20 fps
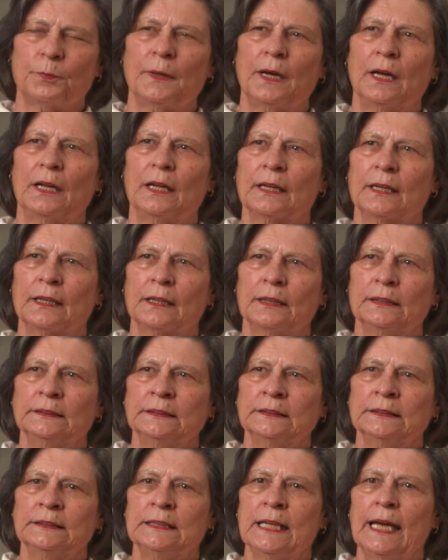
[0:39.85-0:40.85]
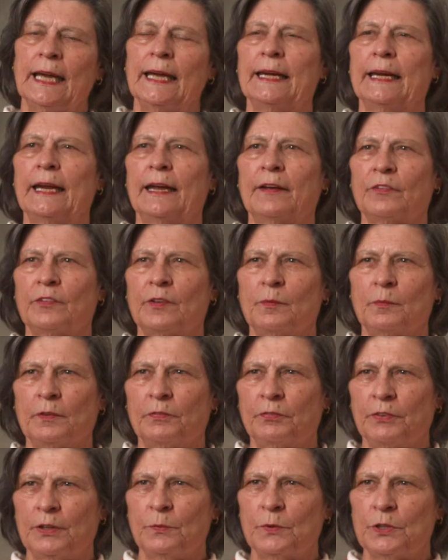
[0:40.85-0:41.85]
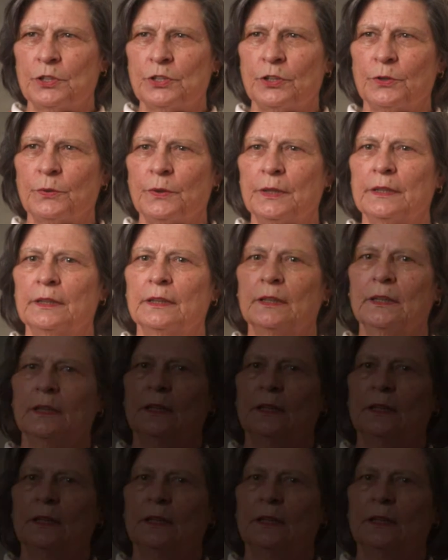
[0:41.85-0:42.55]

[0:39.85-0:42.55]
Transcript: Pollock and asked him if he would do it.